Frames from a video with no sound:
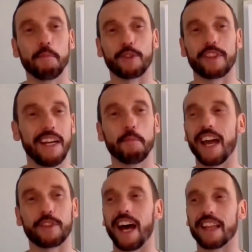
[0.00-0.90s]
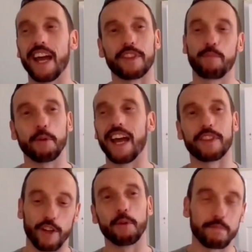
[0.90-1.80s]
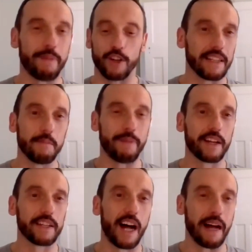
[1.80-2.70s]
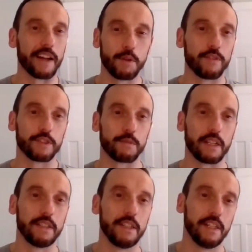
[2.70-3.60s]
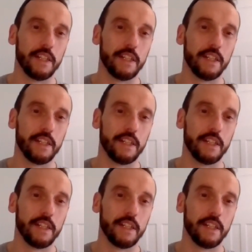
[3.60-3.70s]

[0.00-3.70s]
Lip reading: But I think purely because it was banned in America, that album cover as well.